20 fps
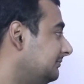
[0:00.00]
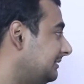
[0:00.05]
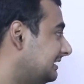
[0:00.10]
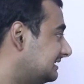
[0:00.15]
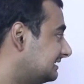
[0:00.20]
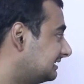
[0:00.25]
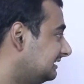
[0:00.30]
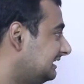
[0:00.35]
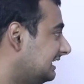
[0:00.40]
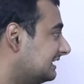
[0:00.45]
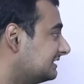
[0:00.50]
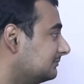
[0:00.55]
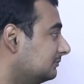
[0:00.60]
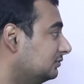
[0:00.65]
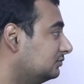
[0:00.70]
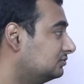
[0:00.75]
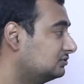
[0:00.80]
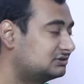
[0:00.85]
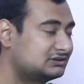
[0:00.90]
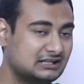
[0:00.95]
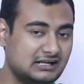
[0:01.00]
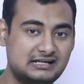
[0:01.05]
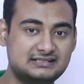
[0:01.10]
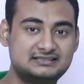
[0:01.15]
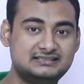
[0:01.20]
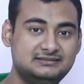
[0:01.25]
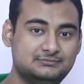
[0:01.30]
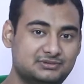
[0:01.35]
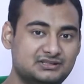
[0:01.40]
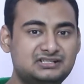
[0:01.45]
basically has bluetooth
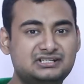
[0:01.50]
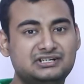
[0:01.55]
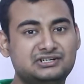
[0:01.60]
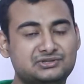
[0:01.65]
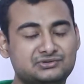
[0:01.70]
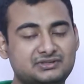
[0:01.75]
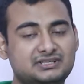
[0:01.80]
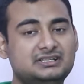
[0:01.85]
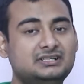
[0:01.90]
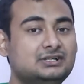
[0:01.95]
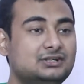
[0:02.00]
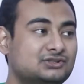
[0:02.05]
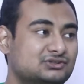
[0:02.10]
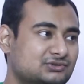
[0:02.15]
classic built into it